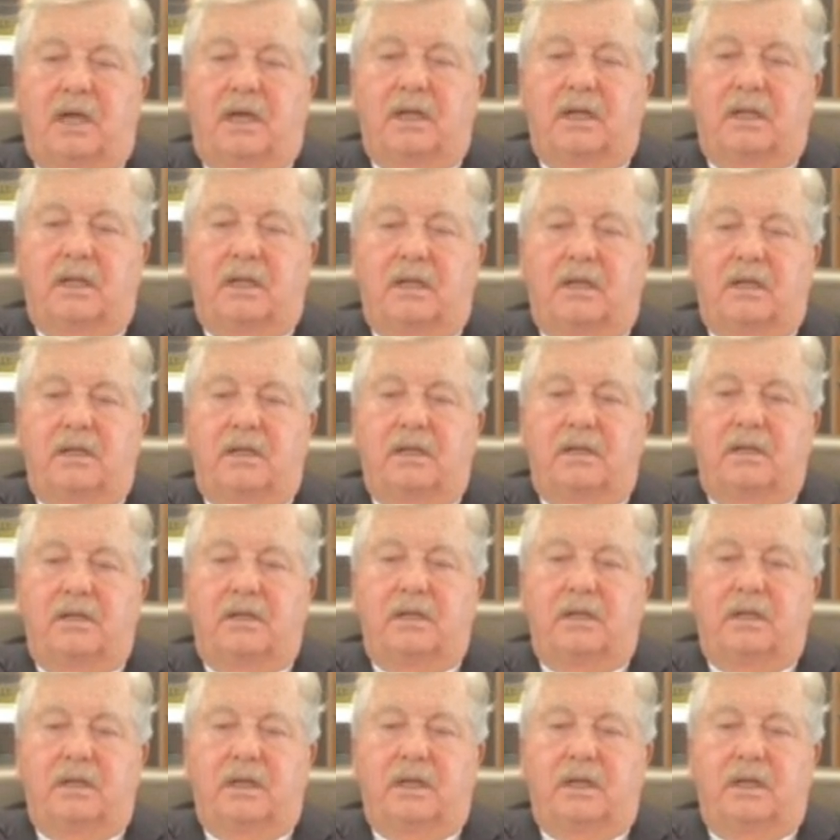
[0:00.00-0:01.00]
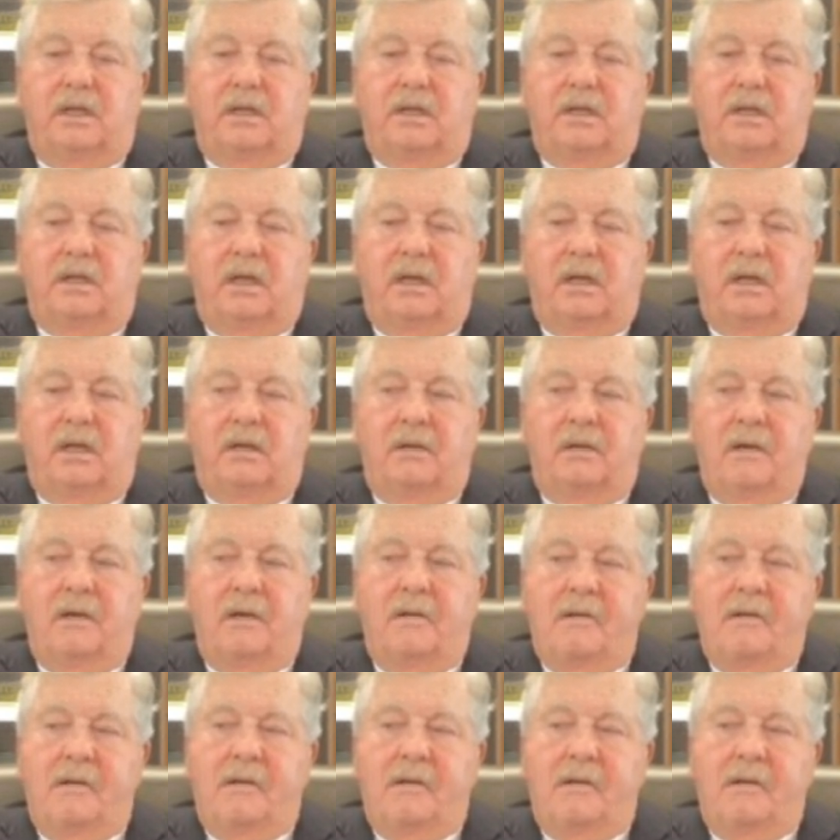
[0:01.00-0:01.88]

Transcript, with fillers: lightly, and and uh,